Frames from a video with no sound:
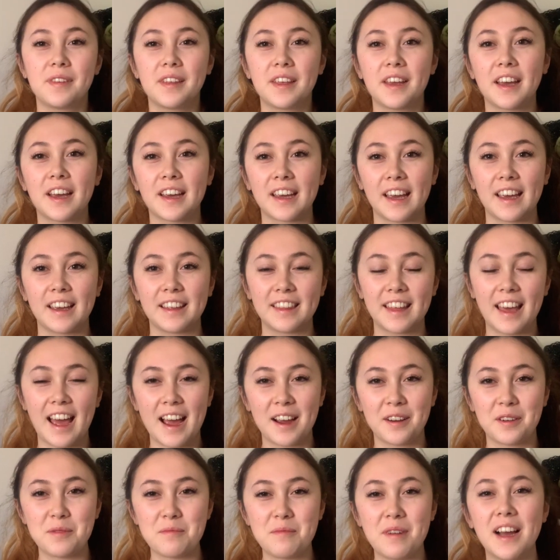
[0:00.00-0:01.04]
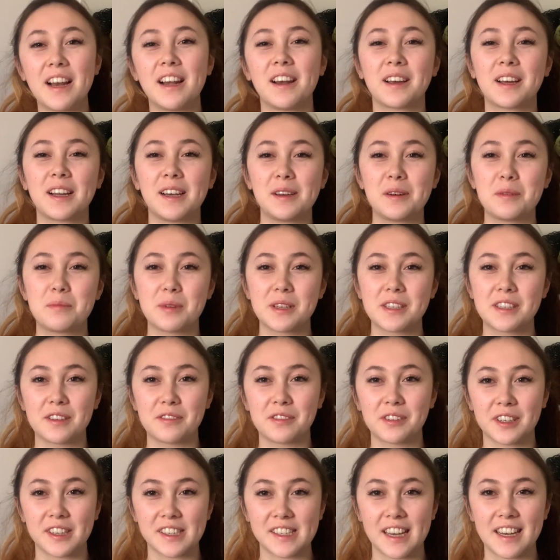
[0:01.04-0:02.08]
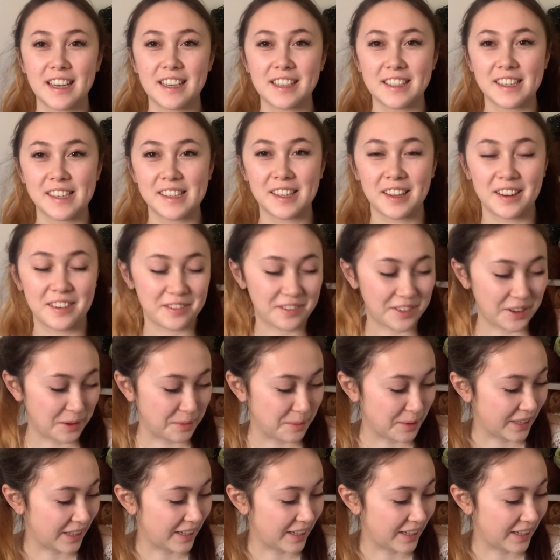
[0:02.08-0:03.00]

Okay, the angle might look a little bit different because I had to start filming